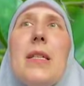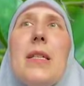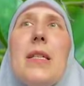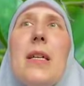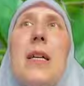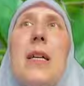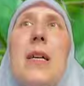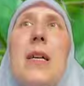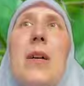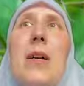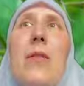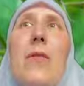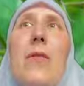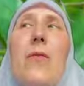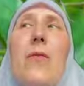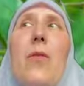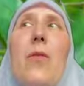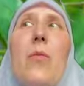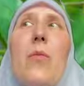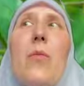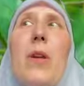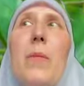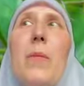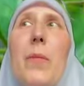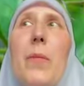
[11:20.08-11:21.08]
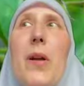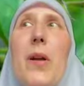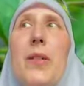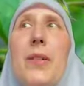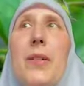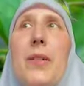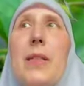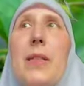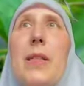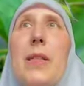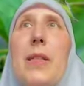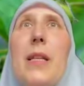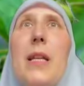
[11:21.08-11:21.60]
for me
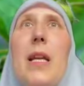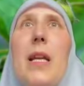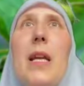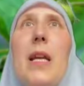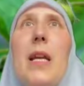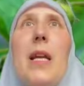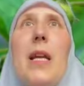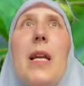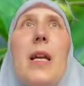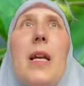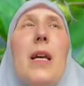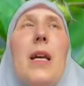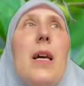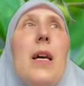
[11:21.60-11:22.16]
personally,